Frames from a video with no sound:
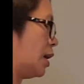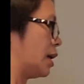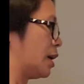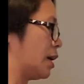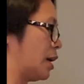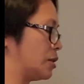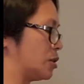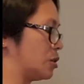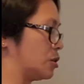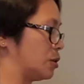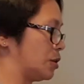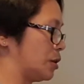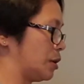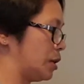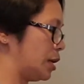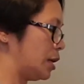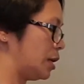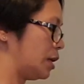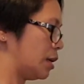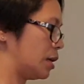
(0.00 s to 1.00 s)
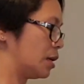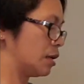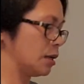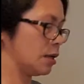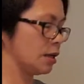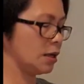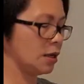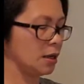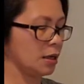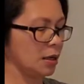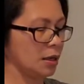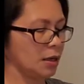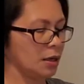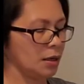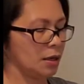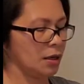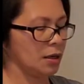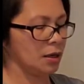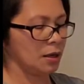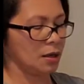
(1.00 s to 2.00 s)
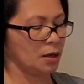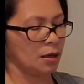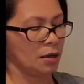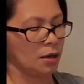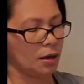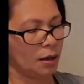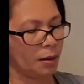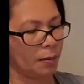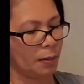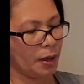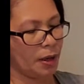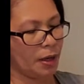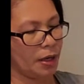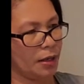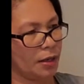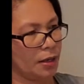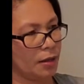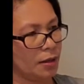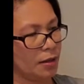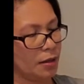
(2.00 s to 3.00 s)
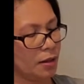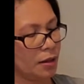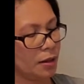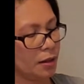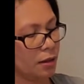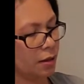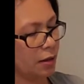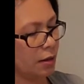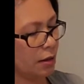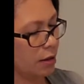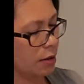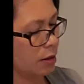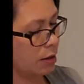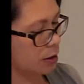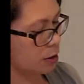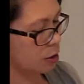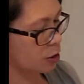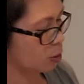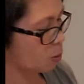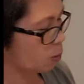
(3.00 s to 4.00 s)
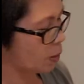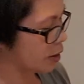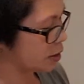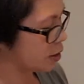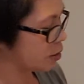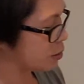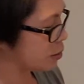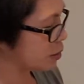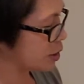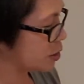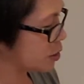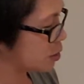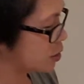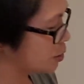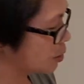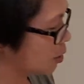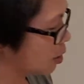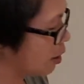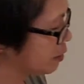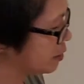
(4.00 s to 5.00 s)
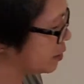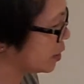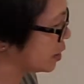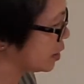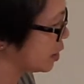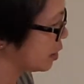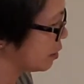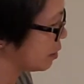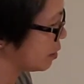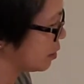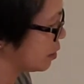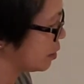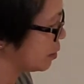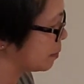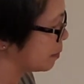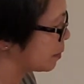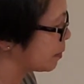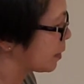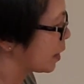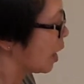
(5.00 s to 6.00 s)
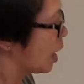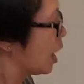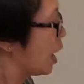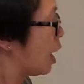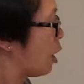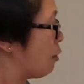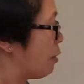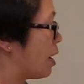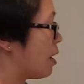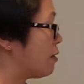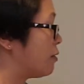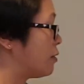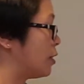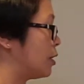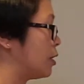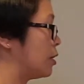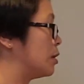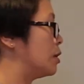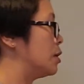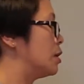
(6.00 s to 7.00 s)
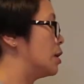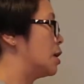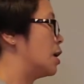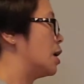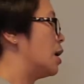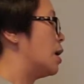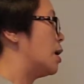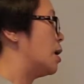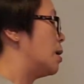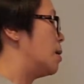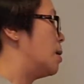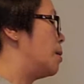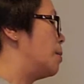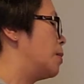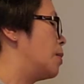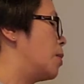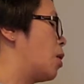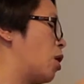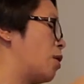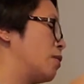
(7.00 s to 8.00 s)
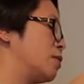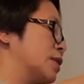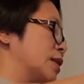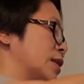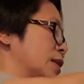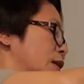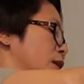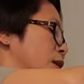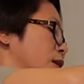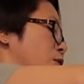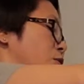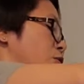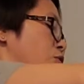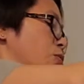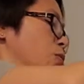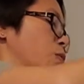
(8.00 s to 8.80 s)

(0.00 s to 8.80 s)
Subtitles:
gets dirty, but you don't want to do it too often either. However, obviously you